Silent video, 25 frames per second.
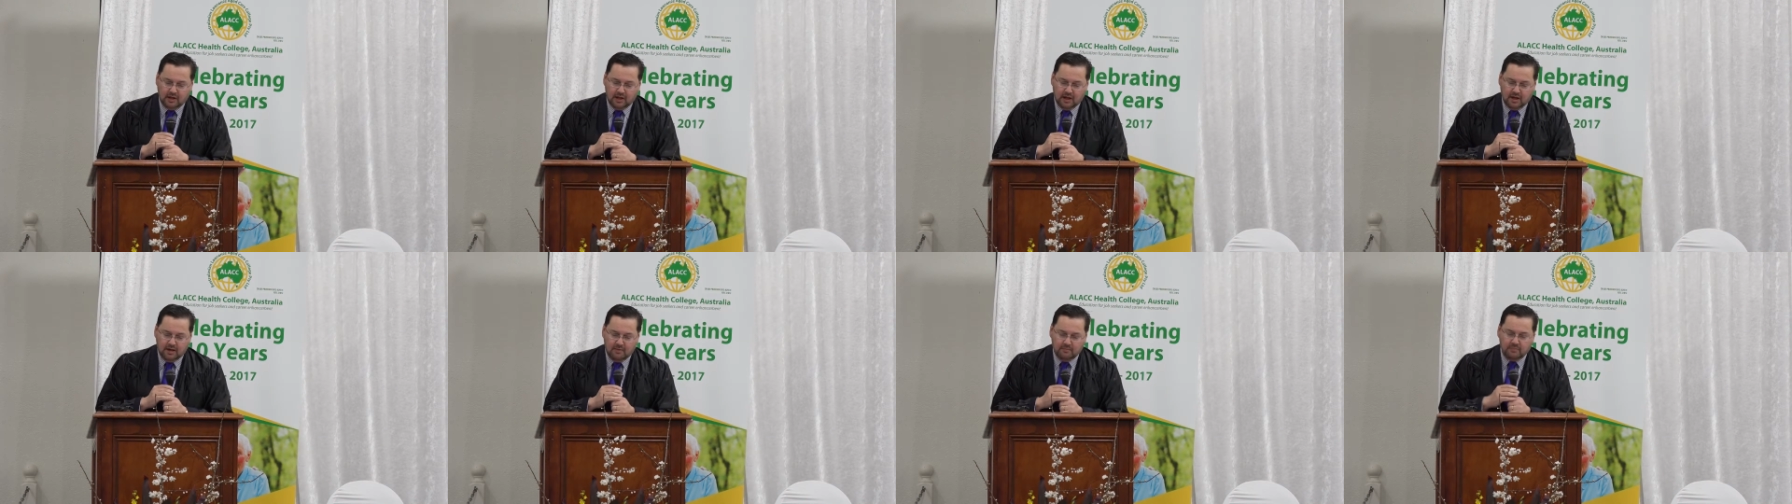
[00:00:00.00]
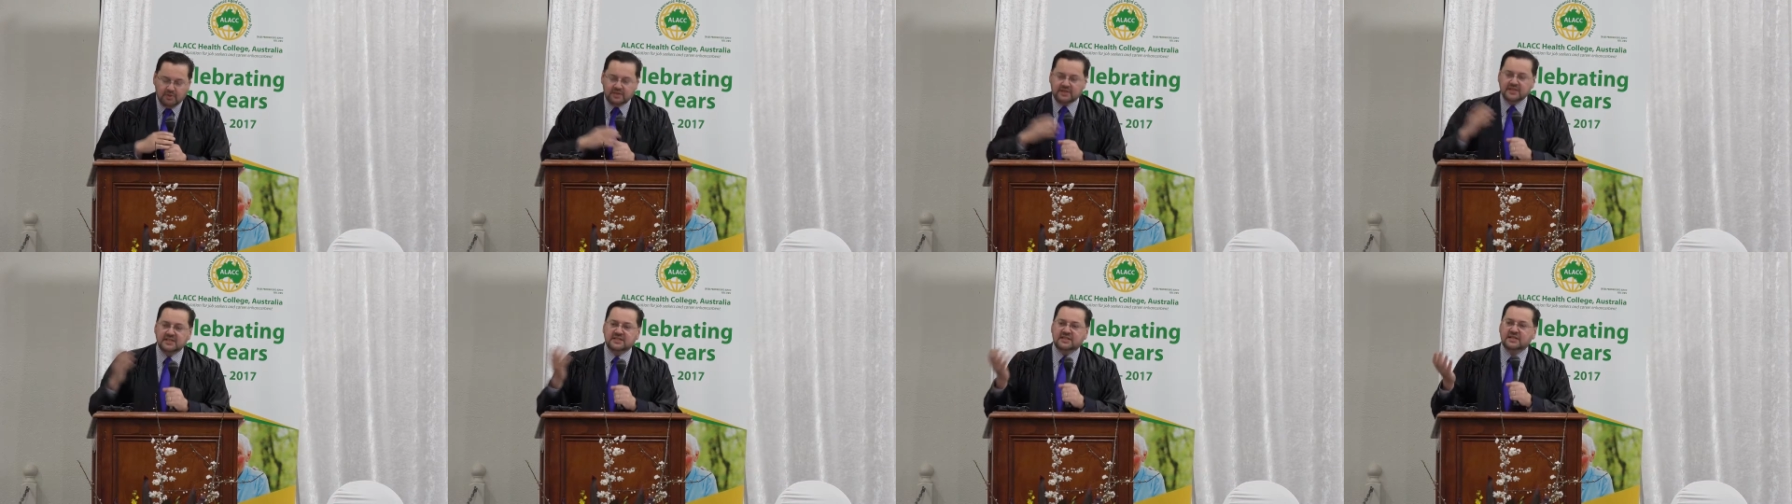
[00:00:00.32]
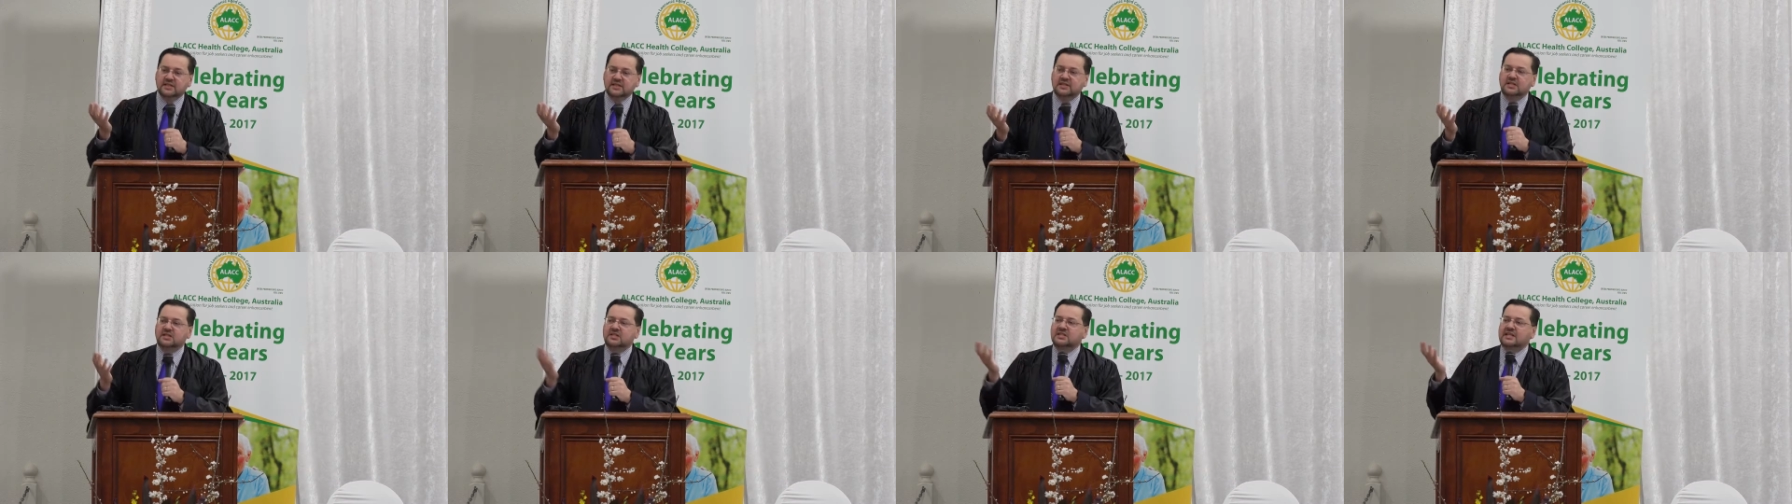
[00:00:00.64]
But this didn't
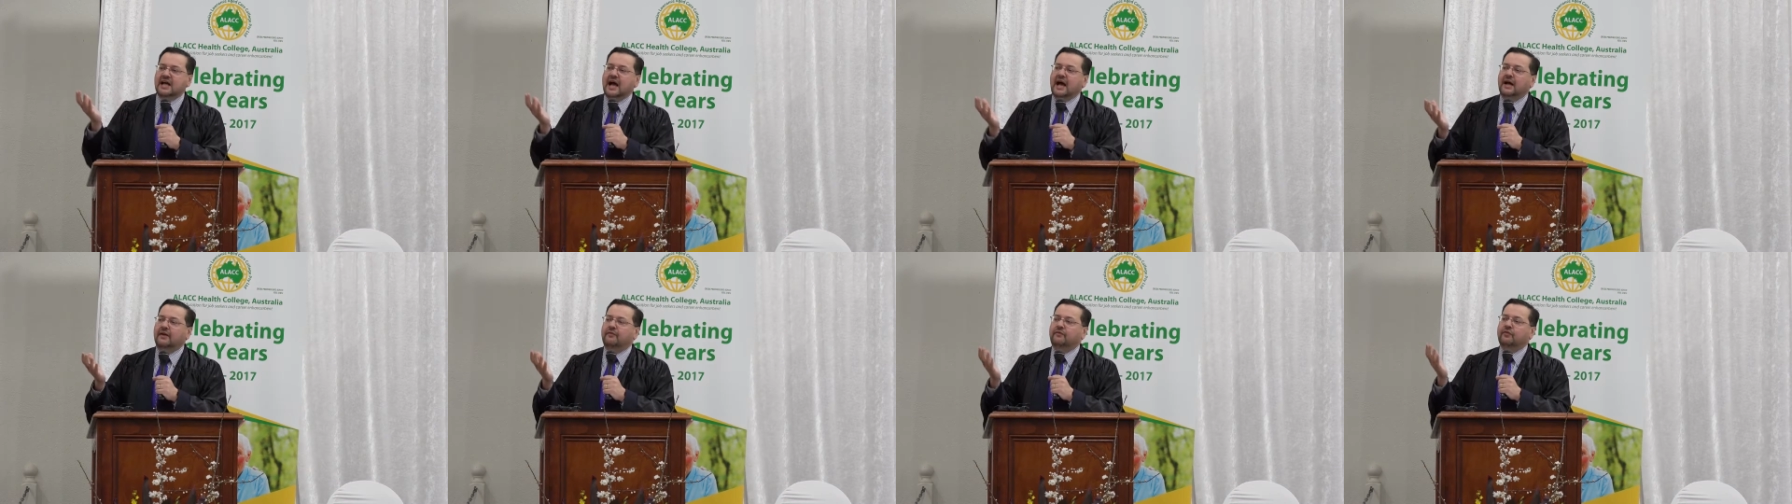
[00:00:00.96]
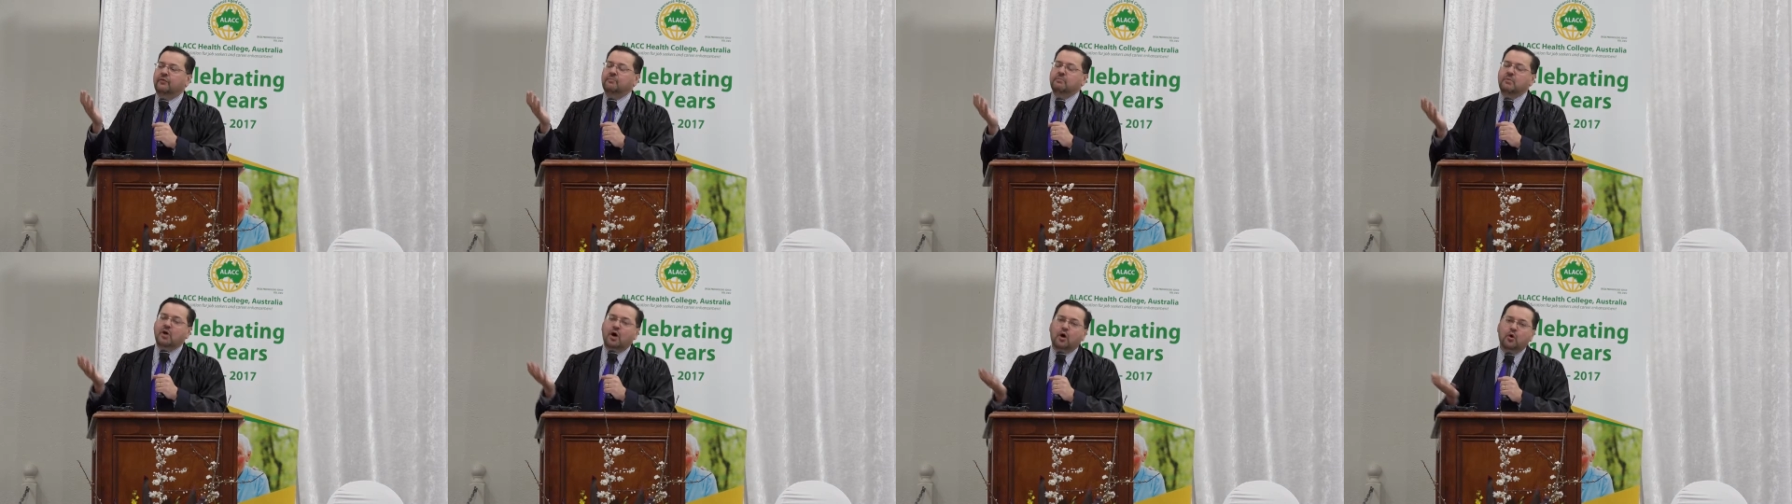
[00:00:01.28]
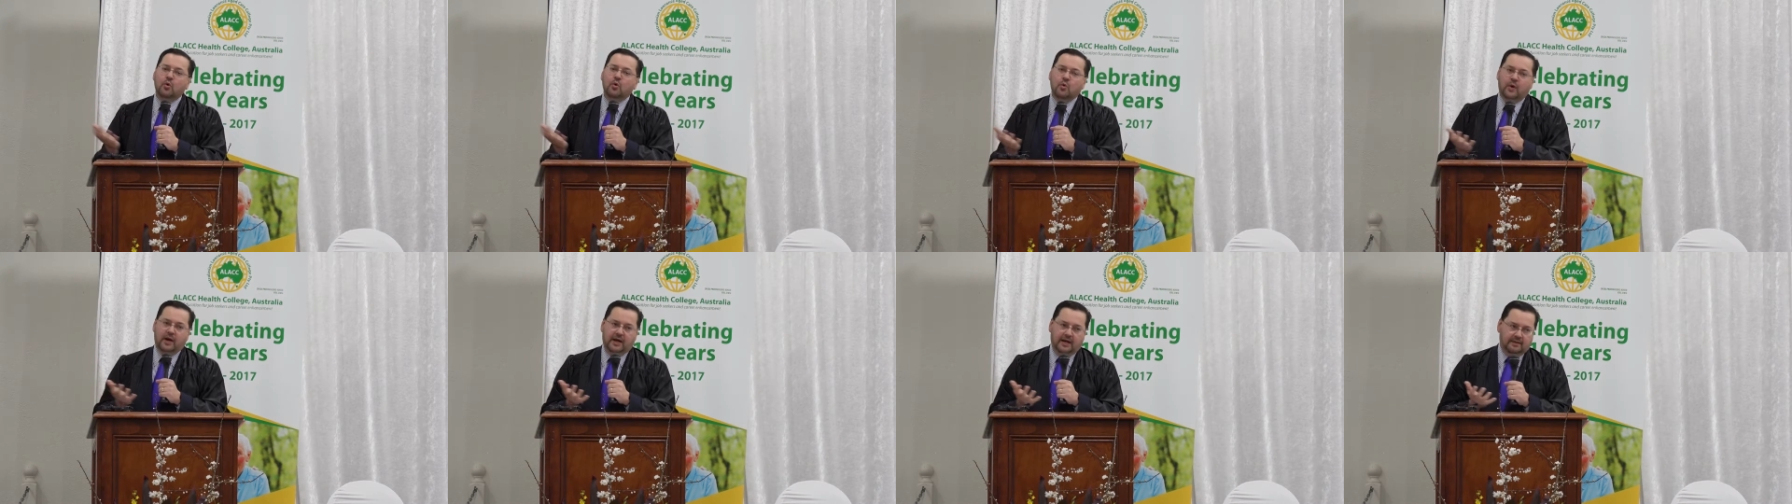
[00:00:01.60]
start from
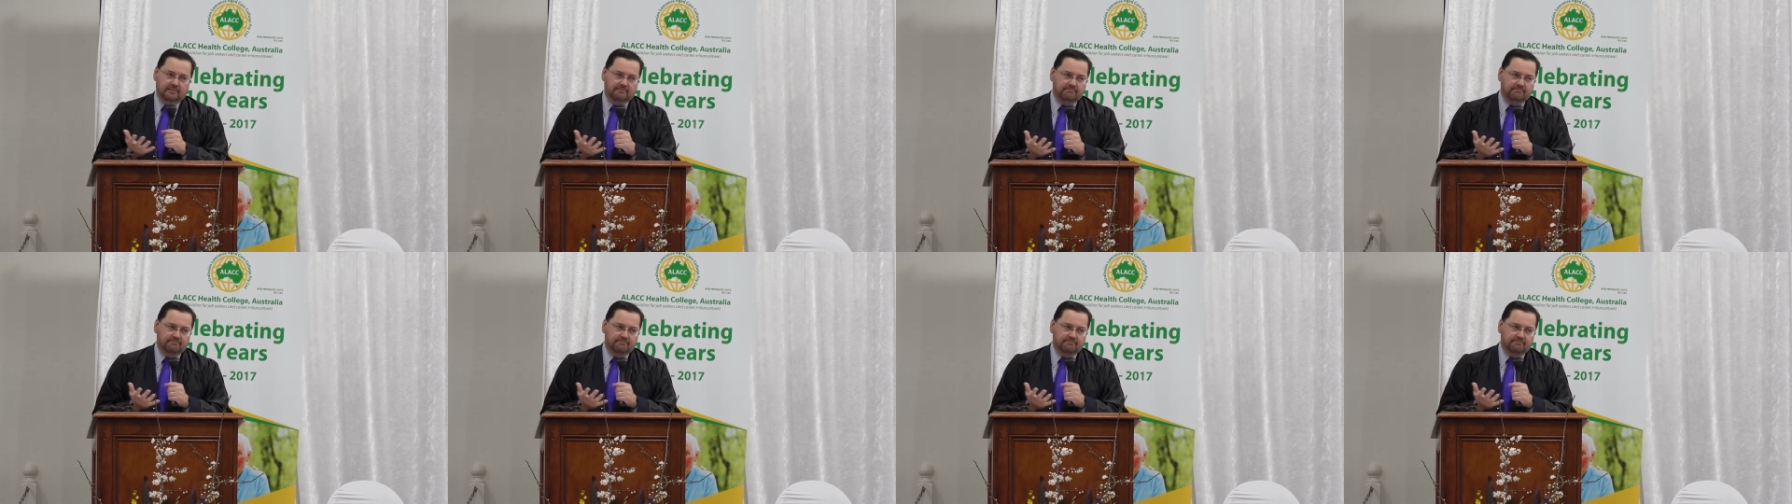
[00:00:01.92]
nowhere.